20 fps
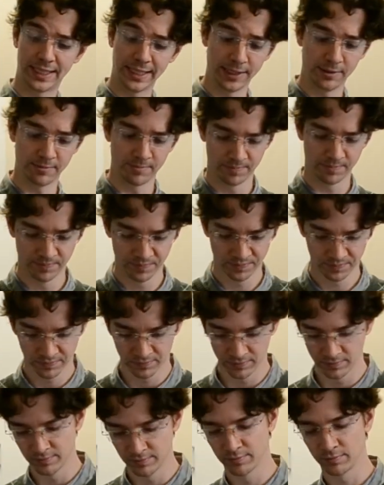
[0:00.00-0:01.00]
did. And
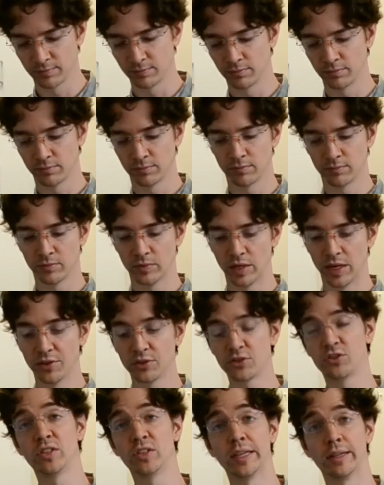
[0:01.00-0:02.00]

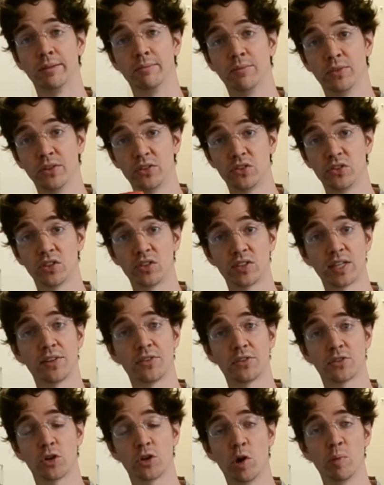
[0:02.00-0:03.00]
this is it. This is a
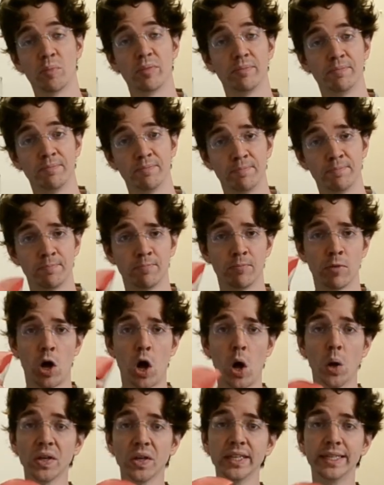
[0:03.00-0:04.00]
stethoscope.
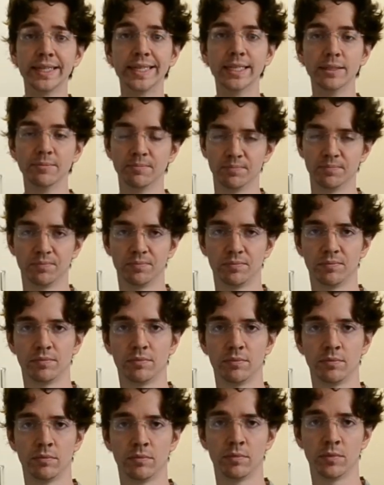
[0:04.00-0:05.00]
All you need
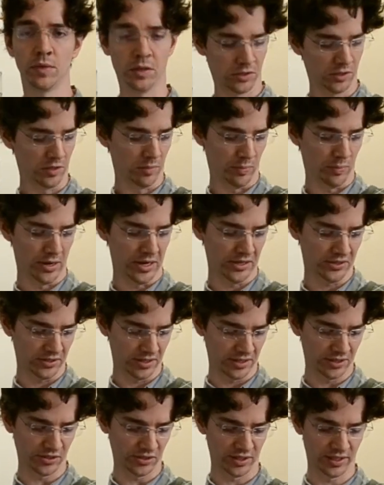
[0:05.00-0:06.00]
is to press
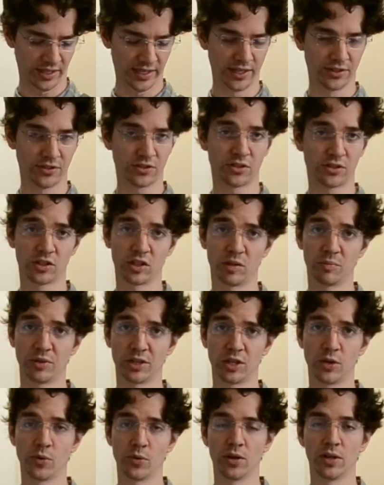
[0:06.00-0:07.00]
this against
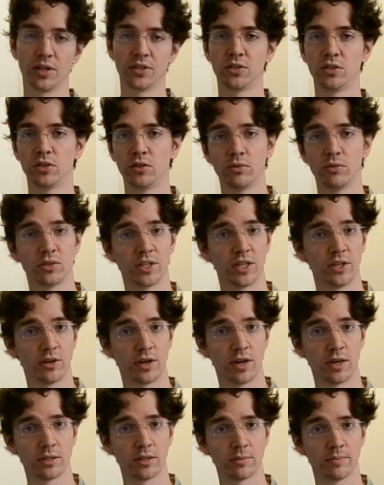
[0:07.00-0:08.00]
something you want to listen to, say
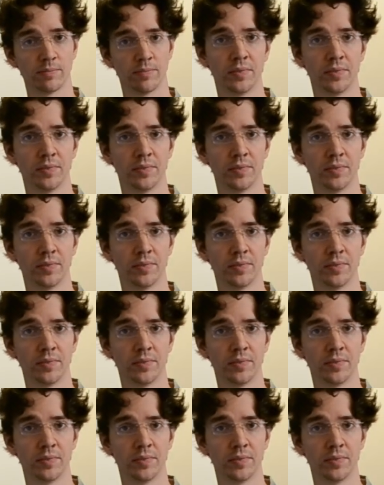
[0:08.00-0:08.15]
your heart,